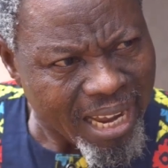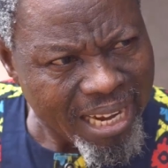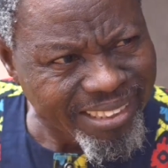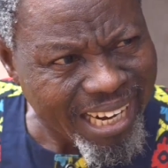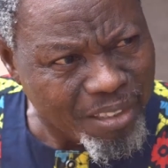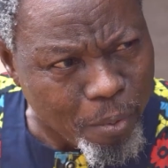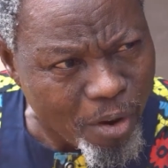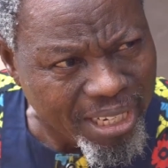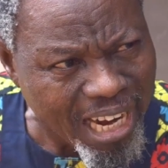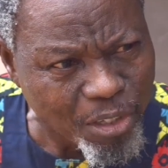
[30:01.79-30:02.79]
And that
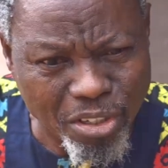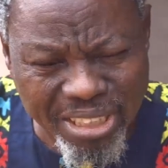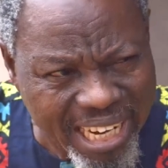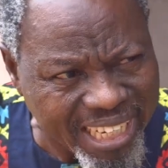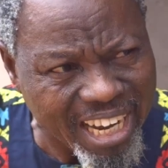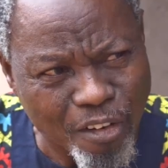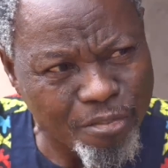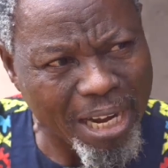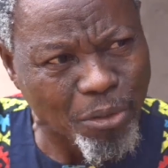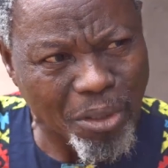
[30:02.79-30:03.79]
boy cannot take care
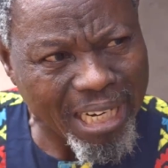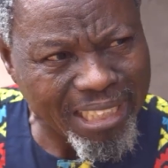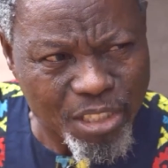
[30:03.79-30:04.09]
of our daughter.